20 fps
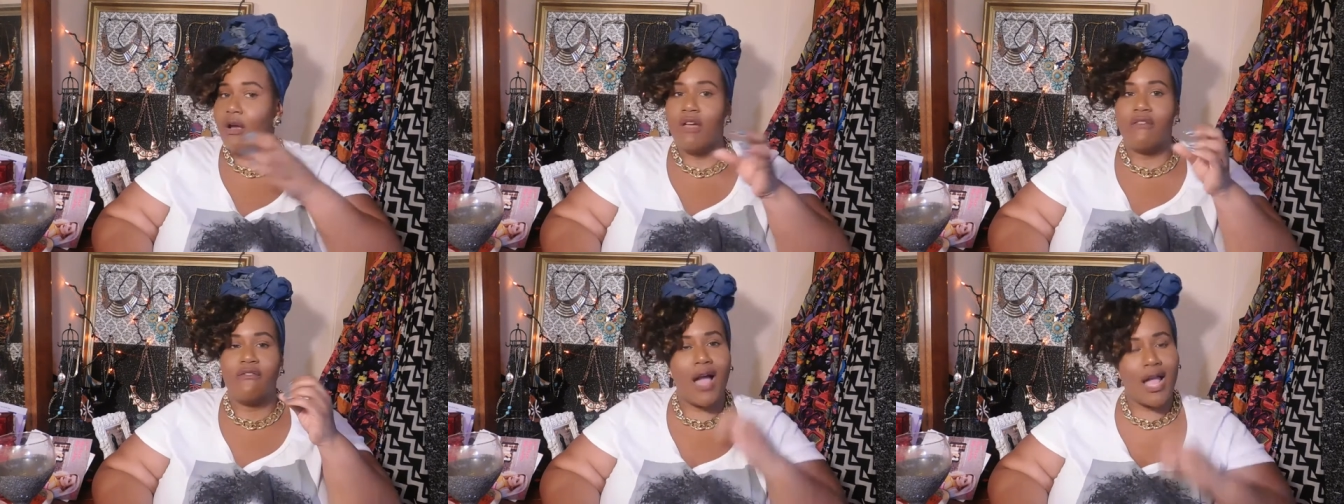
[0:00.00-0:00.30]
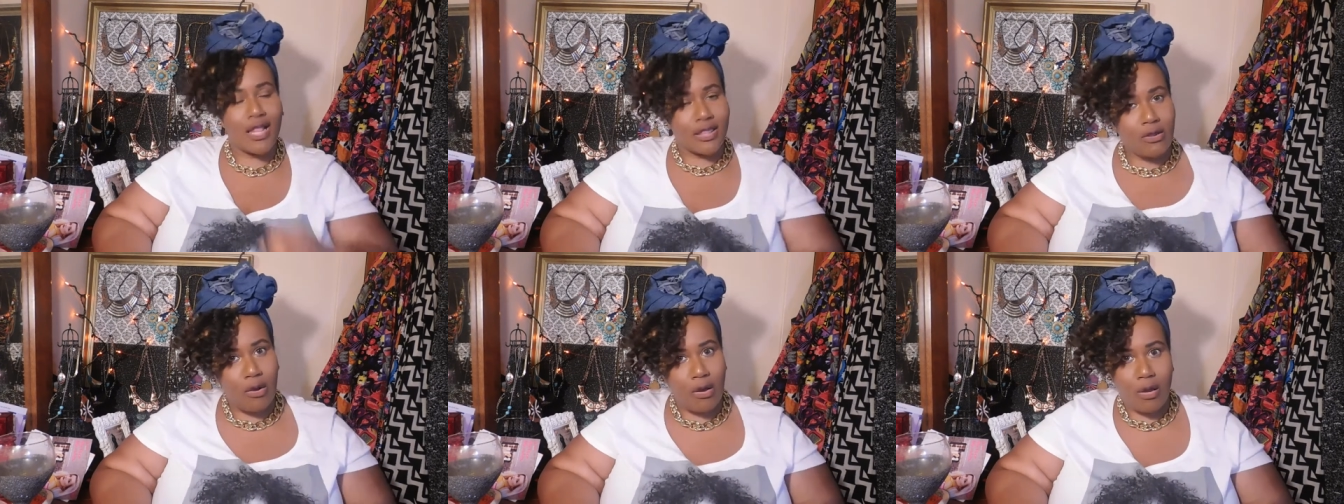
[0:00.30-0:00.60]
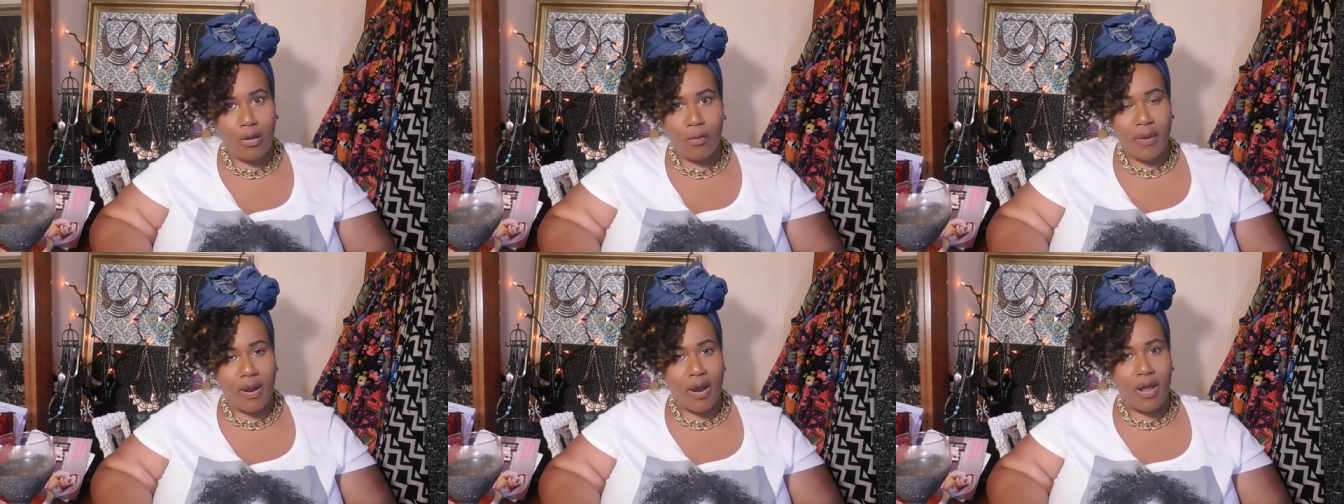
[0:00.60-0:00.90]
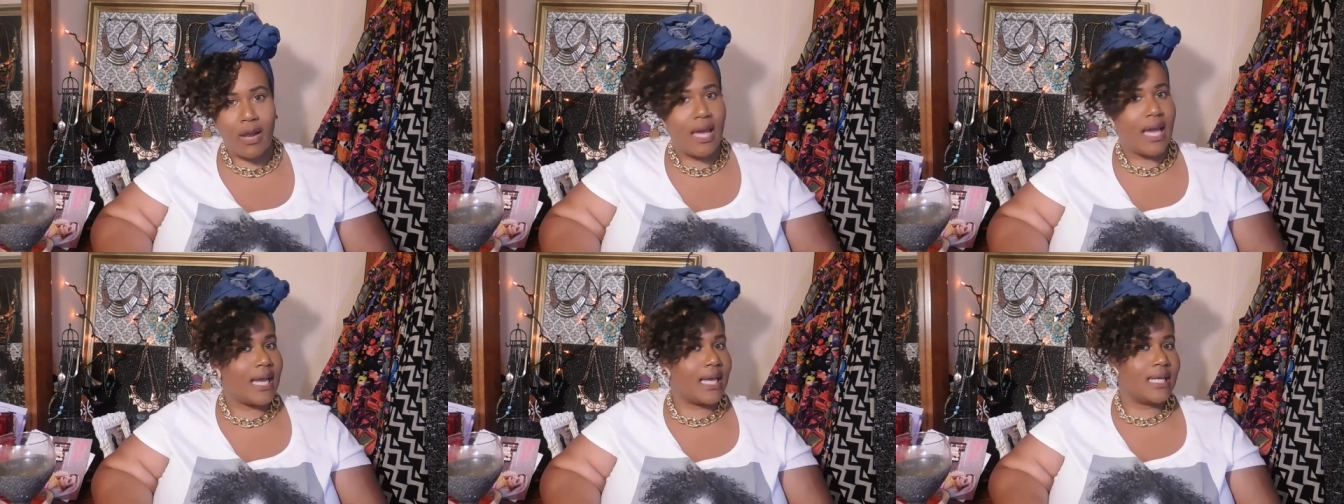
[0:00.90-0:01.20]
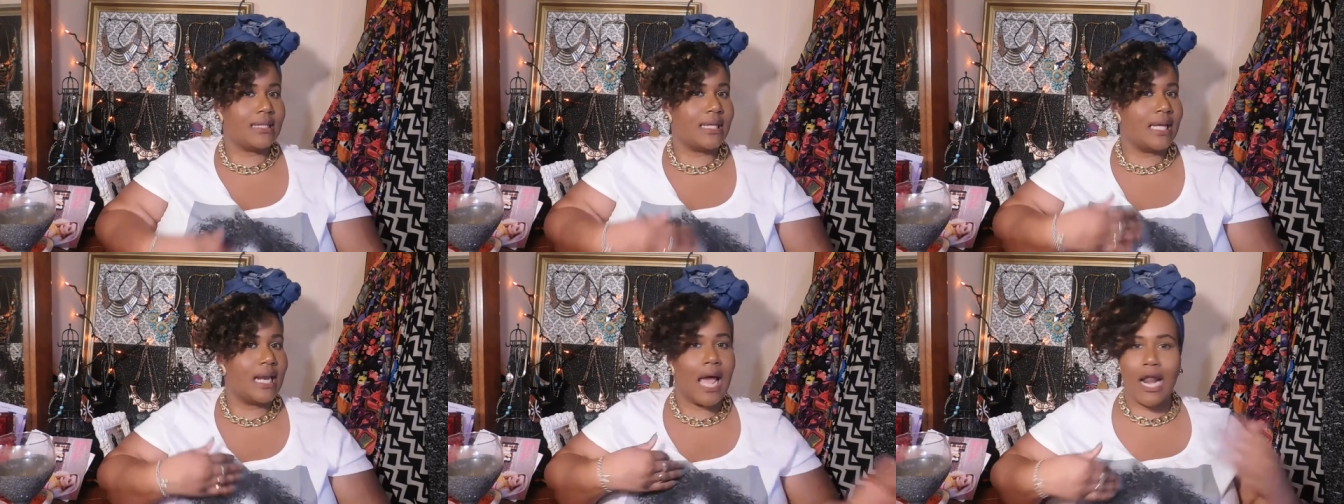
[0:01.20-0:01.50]
If I throw on a pair of
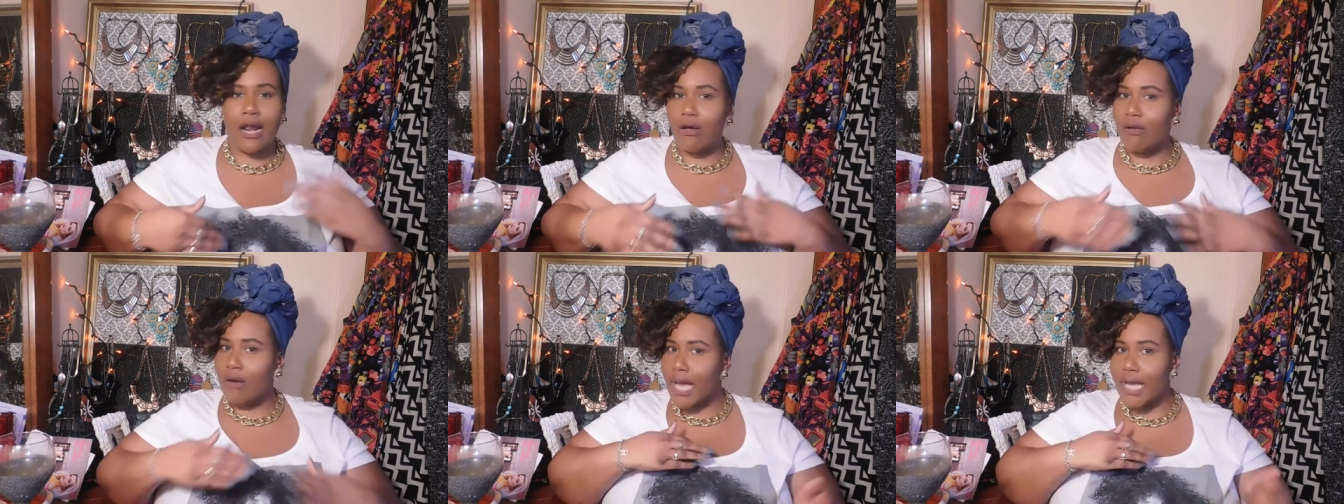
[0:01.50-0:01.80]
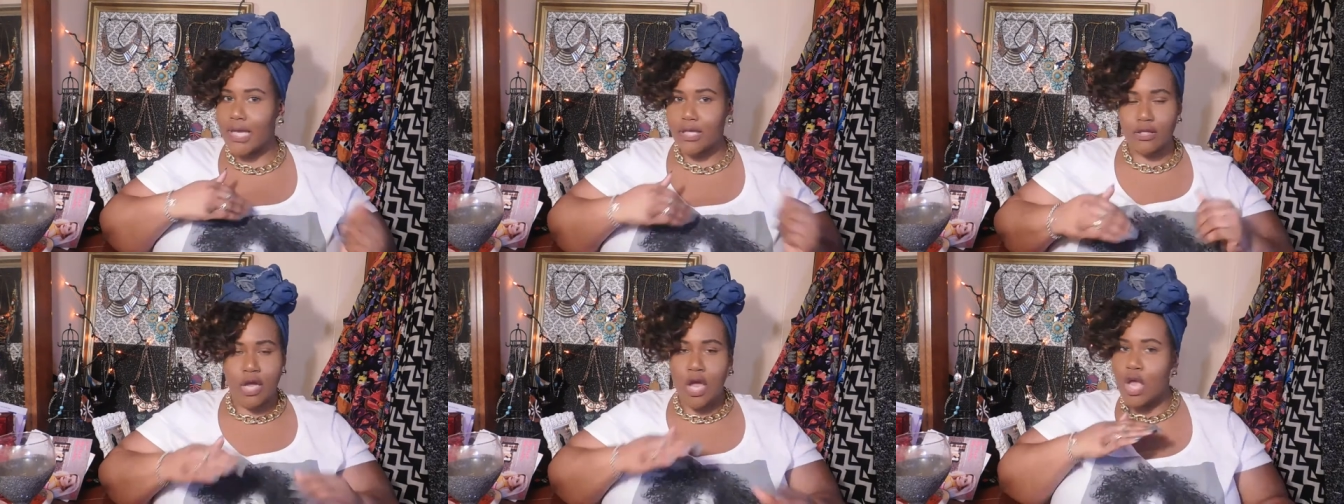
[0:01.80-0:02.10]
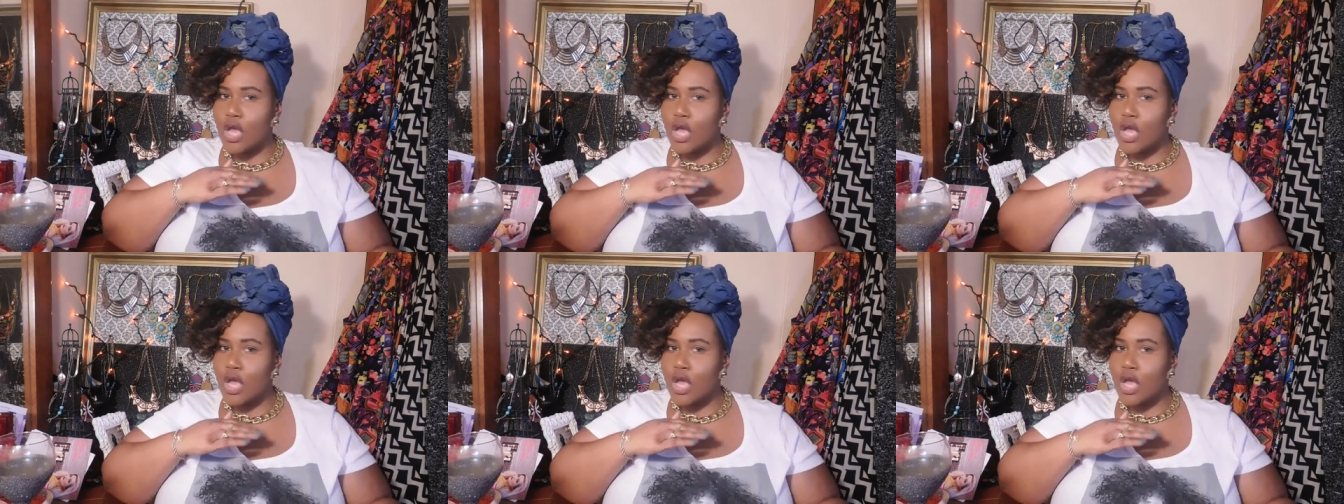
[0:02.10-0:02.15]
leggings and I don't like